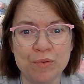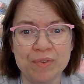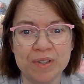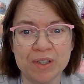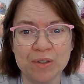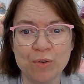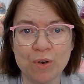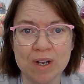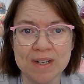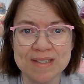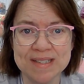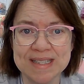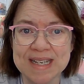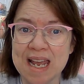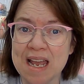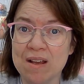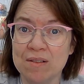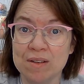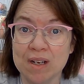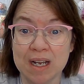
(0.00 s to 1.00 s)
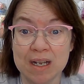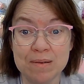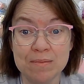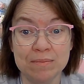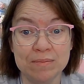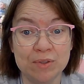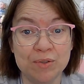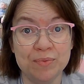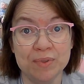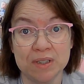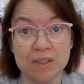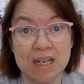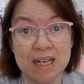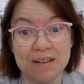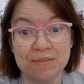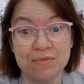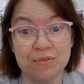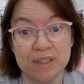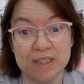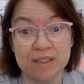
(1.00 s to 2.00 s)
across town. I'm moving
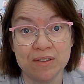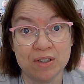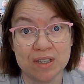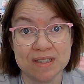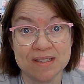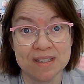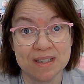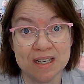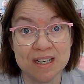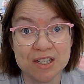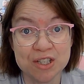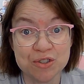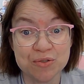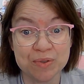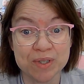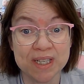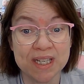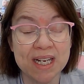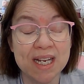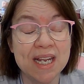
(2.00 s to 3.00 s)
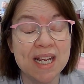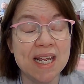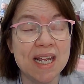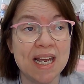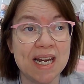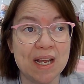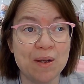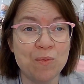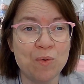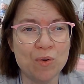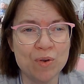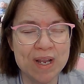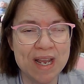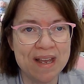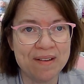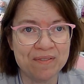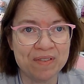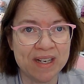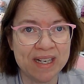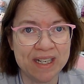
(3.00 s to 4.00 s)
halfway across the country. And I won't
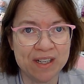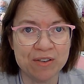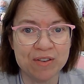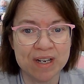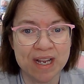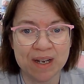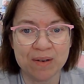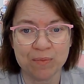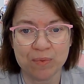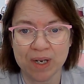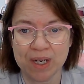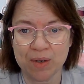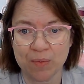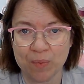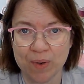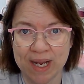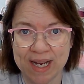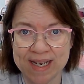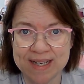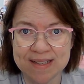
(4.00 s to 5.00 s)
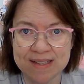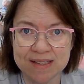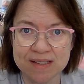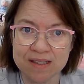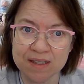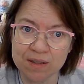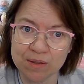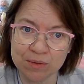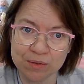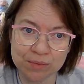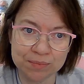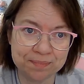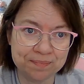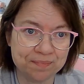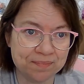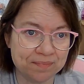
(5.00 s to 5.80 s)
have internet right away. So